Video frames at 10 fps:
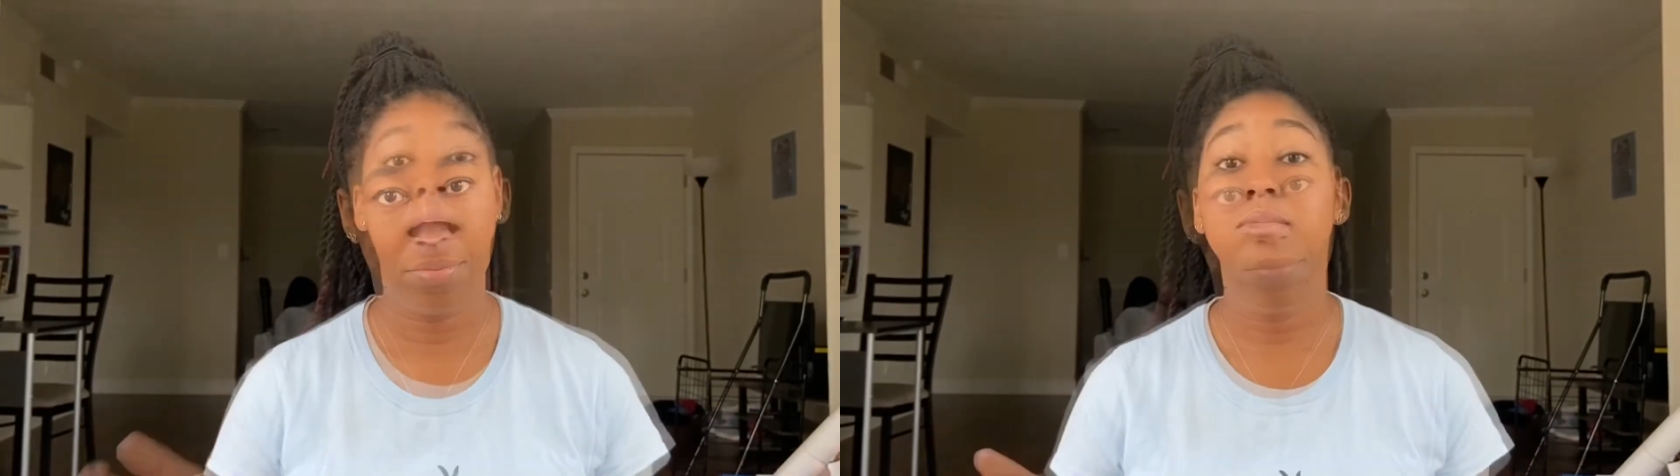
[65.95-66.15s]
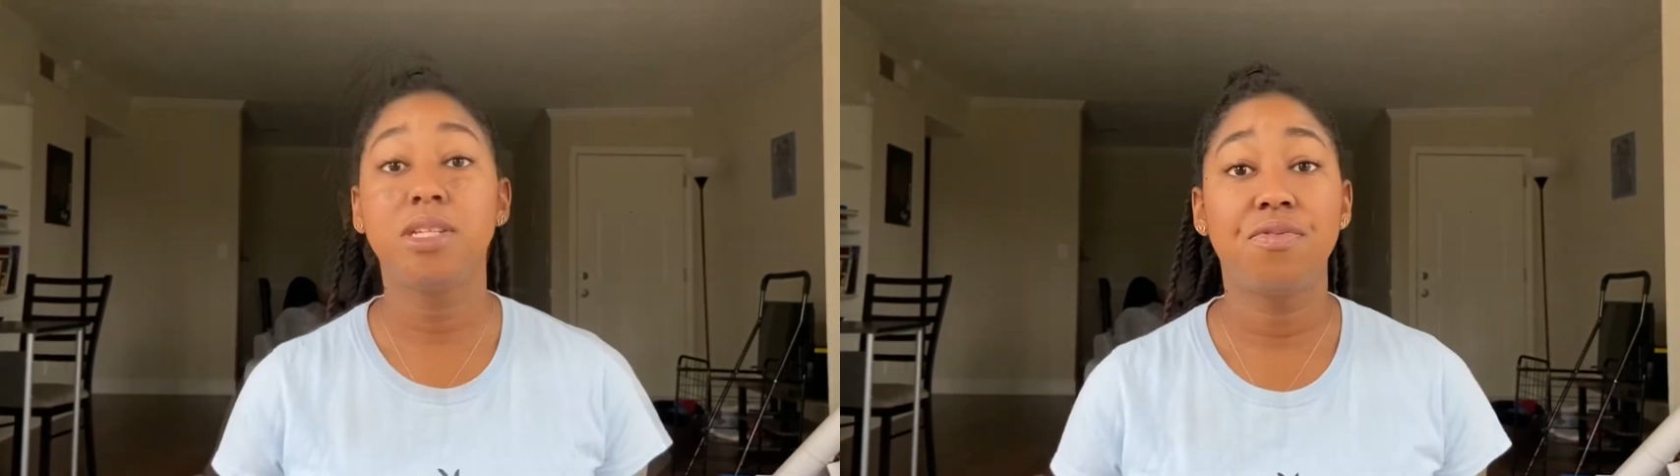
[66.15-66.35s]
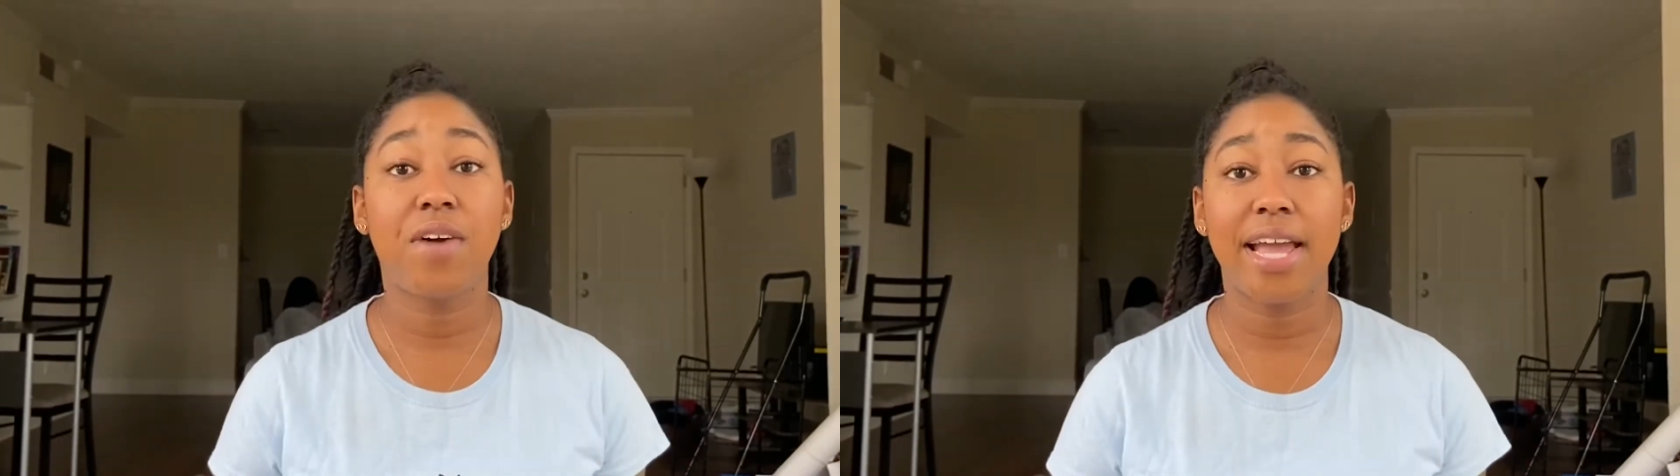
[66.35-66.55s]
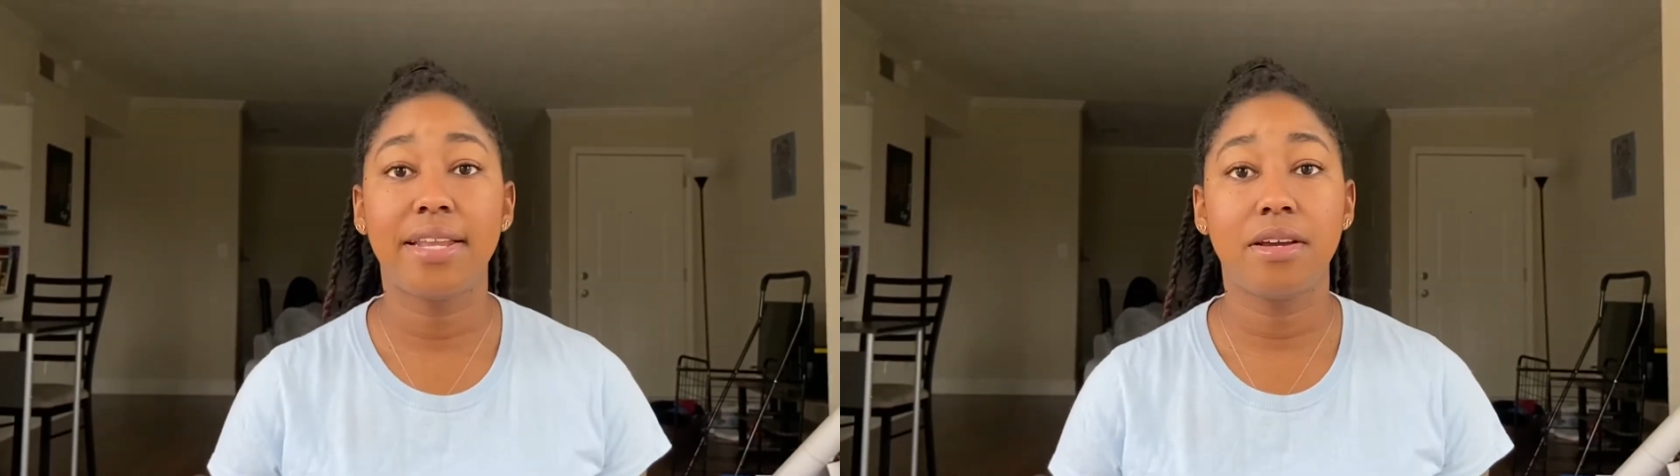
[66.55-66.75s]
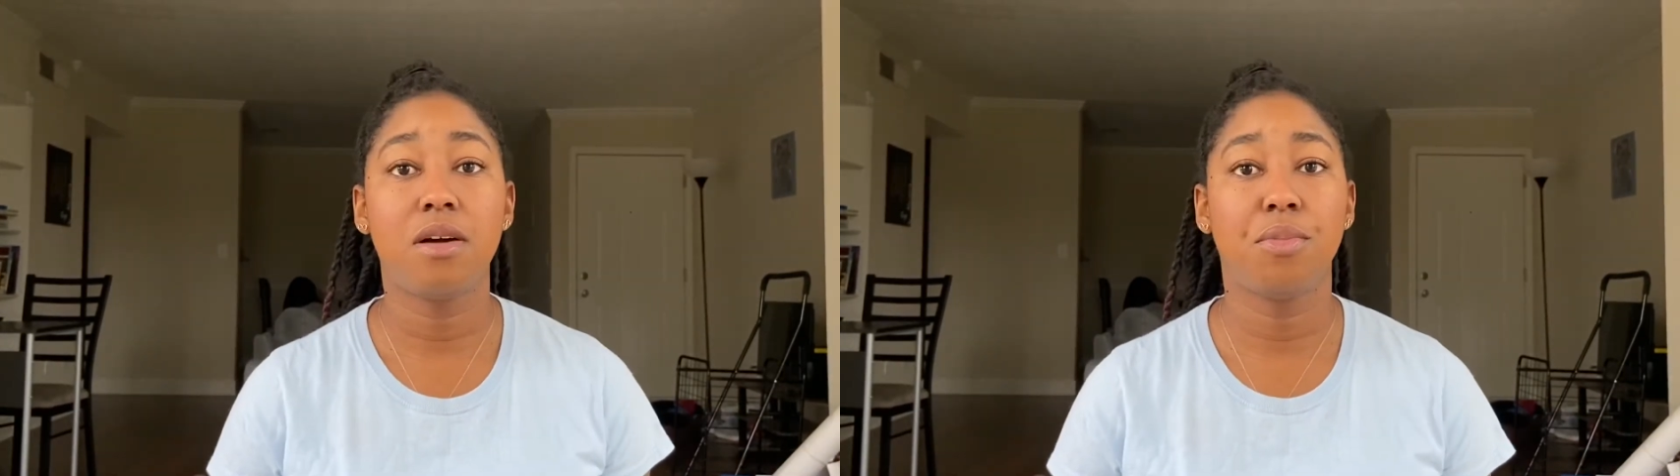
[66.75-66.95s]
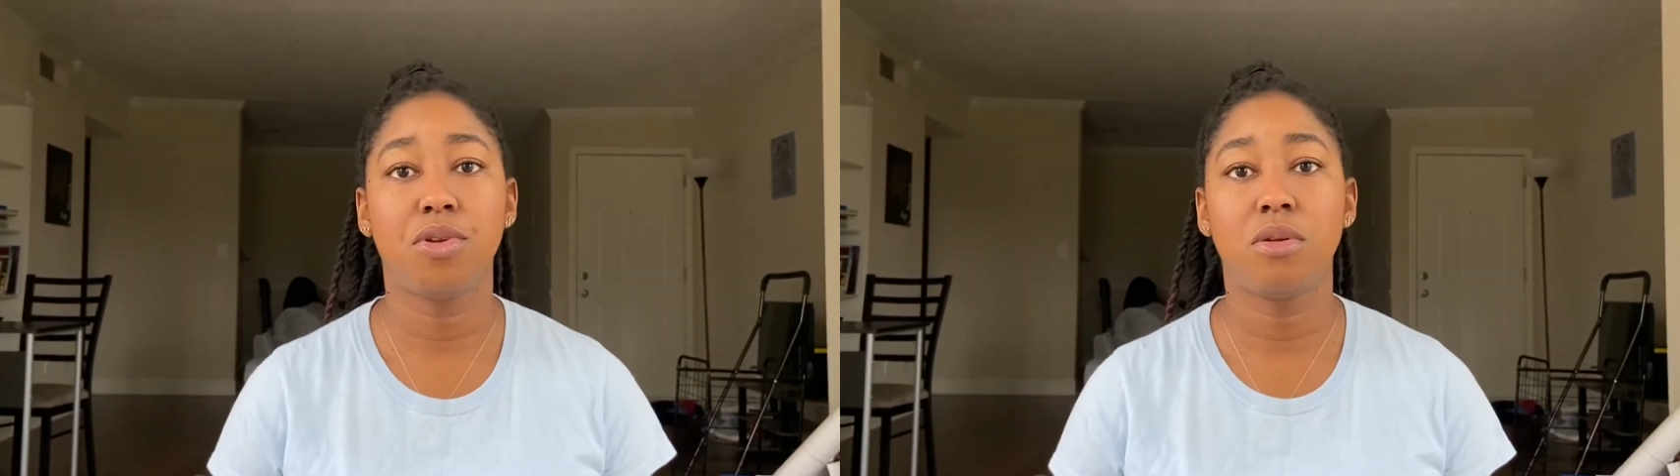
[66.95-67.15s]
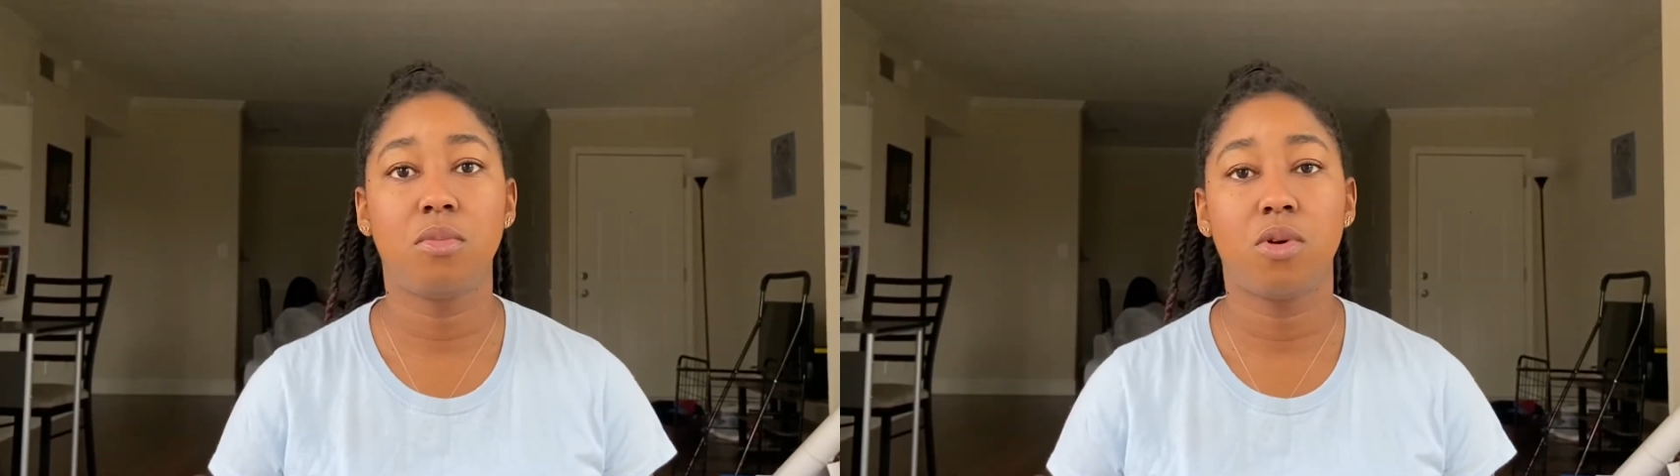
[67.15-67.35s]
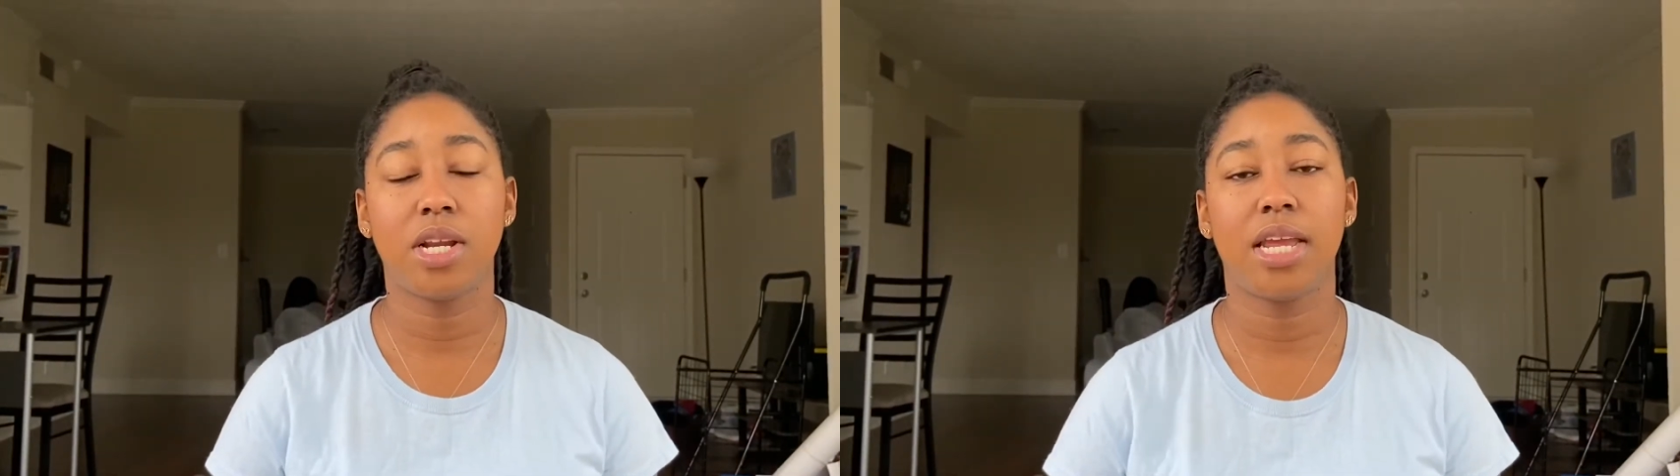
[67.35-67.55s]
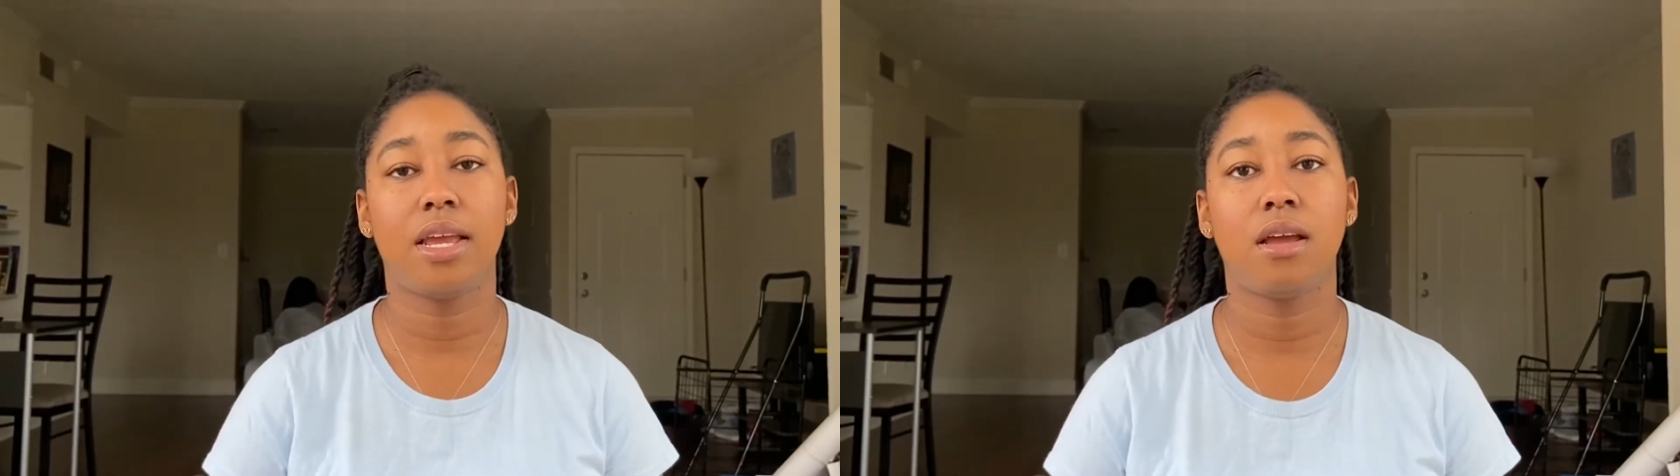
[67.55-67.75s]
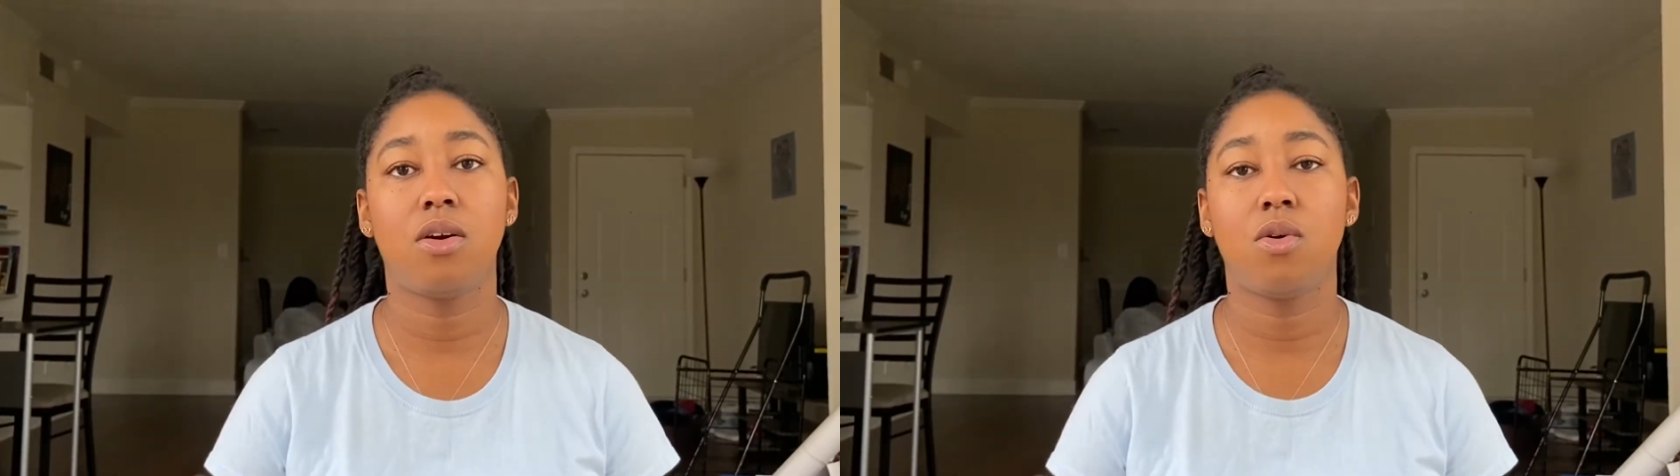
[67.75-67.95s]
I'm defining communal mourning